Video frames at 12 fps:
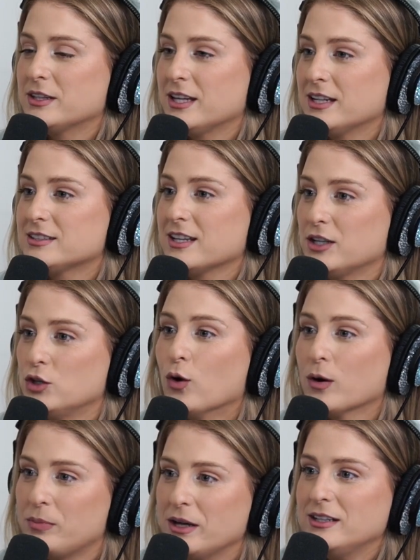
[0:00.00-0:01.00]
But then it's like
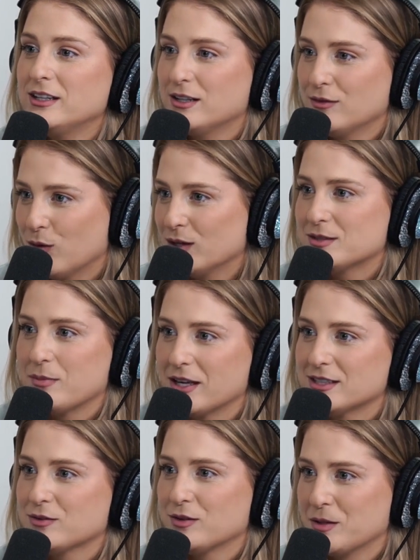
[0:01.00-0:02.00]
your opinion us, of what's,
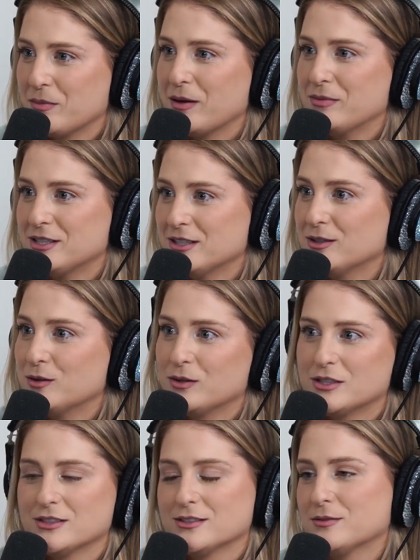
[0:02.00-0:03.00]
what's, best for the baby, too, true,
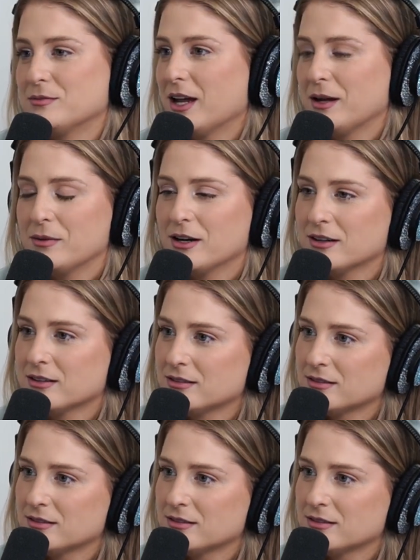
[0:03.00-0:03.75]
which is a nightmare.